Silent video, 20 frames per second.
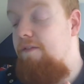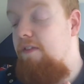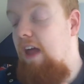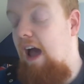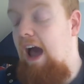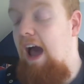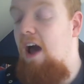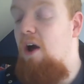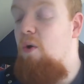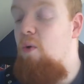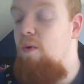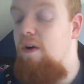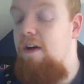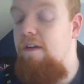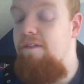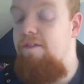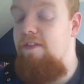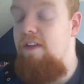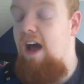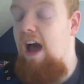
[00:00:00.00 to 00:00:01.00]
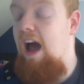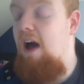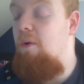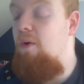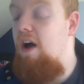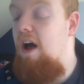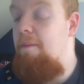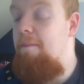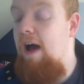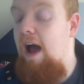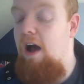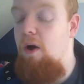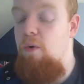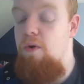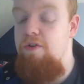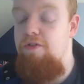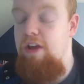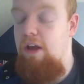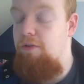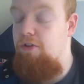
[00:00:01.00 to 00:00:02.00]
how how um how
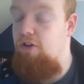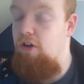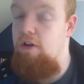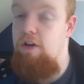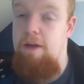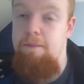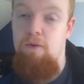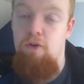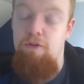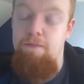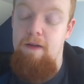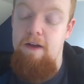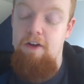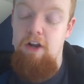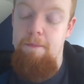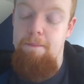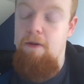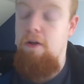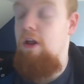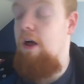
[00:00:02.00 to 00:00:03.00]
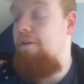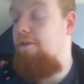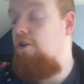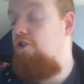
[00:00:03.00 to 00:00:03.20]
is how's the online multiplayer going to pull off?